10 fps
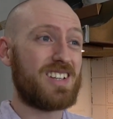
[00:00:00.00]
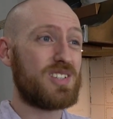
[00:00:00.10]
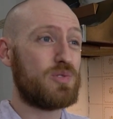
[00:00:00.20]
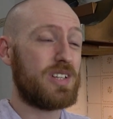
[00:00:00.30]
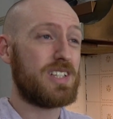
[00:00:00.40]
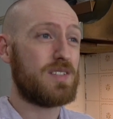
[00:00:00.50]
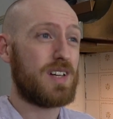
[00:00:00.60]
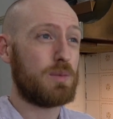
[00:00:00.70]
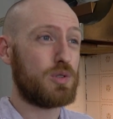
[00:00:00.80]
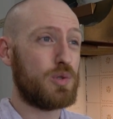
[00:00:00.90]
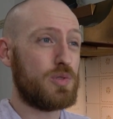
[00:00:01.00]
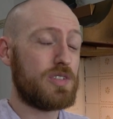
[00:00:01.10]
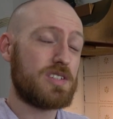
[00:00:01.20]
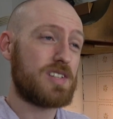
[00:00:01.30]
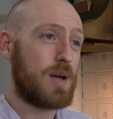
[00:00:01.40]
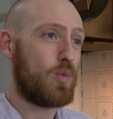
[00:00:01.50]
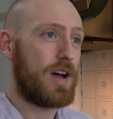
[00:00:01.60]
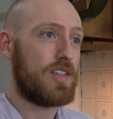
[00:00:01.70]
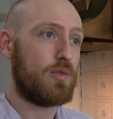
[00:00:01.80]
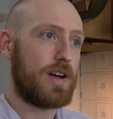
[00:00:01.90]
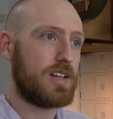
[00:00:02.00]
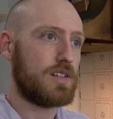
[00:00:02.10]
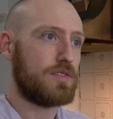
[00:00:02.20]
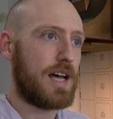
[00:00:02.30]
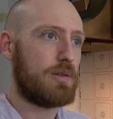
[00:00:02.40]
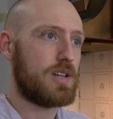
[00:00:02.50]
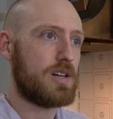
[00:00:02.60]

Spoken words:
that it doesn't really develop gluten the same way that regular flour